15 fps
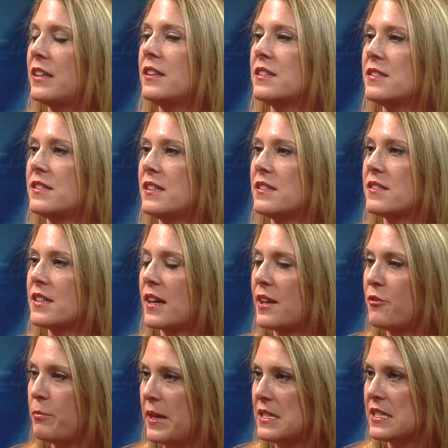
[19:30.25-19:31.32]
kidney disease to
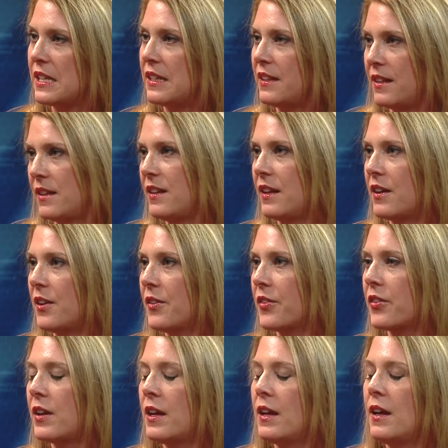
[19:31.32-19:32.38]
kind of maintain kidney health.